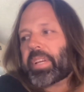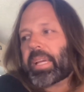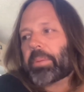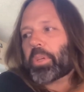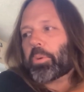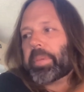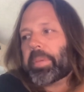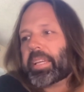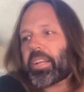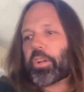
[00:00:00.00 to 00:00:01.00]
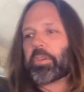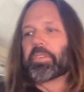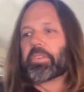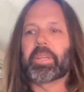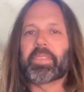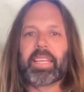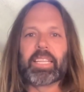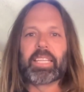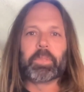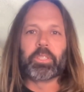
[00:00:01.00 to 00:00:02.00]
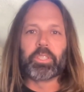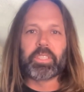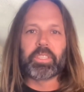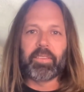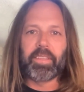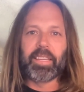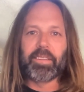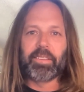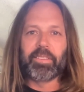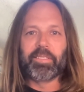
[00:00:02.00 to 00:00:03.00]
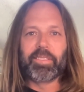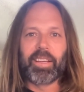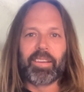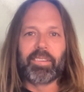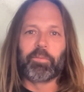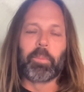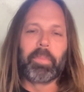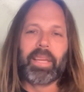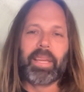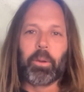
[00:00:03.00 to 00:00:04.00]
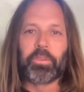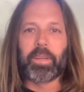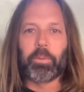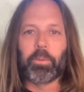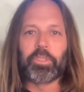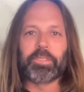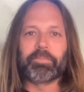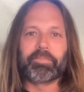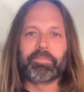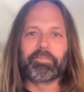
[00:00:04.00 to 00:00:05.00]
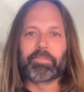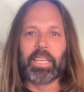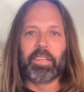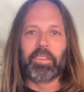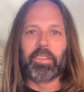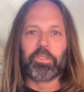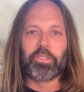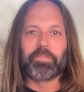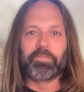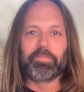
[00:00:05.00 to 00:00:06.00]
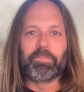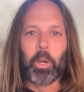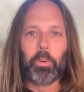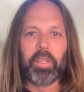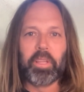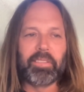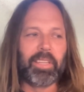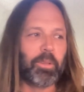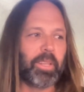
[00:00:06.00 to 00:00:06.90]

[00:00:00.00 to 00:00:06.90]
there's times where you would be kind of nervous about things, but you just right. kind of like. For me, I was like, well, just get in there and just own it.